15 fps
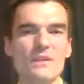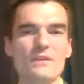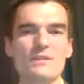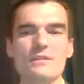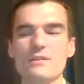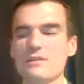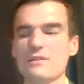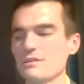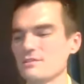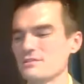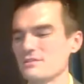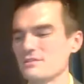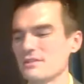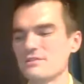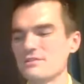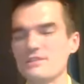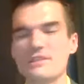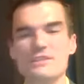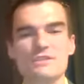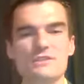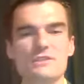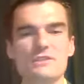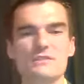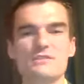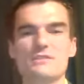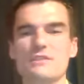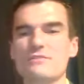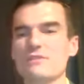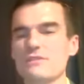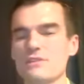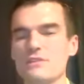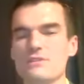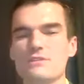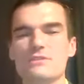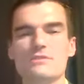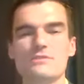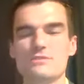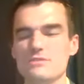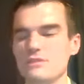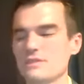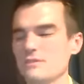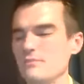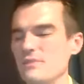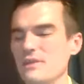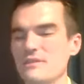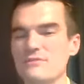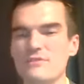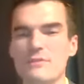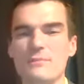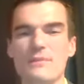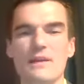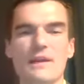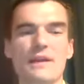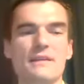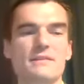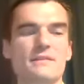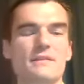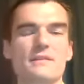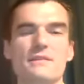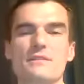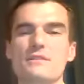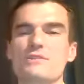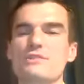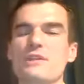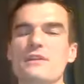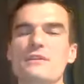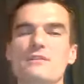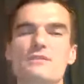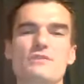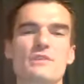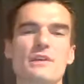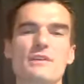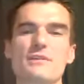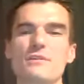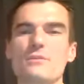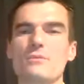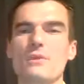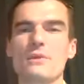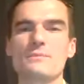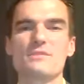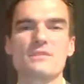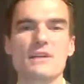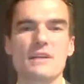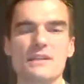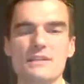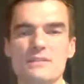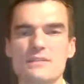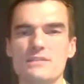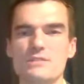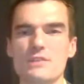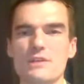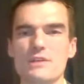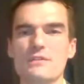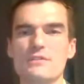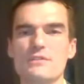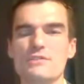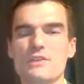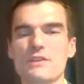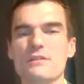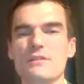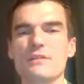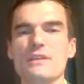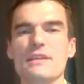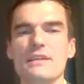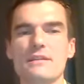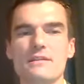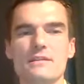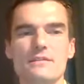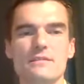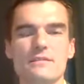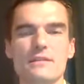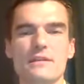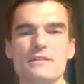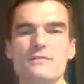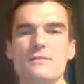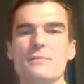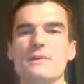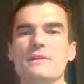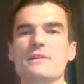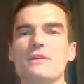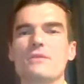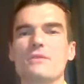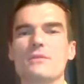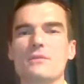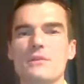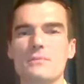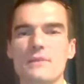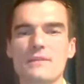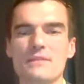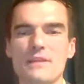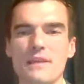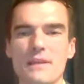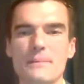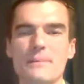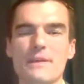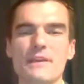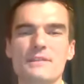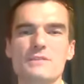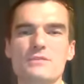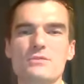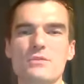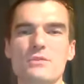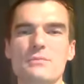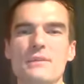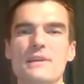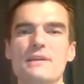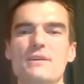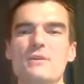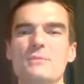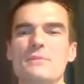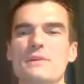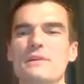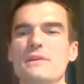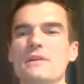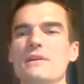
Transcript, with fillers: There's different t-shirts, different logos, so you can pick from that. Share the website, share the link, let everybody know about the campaign store being open,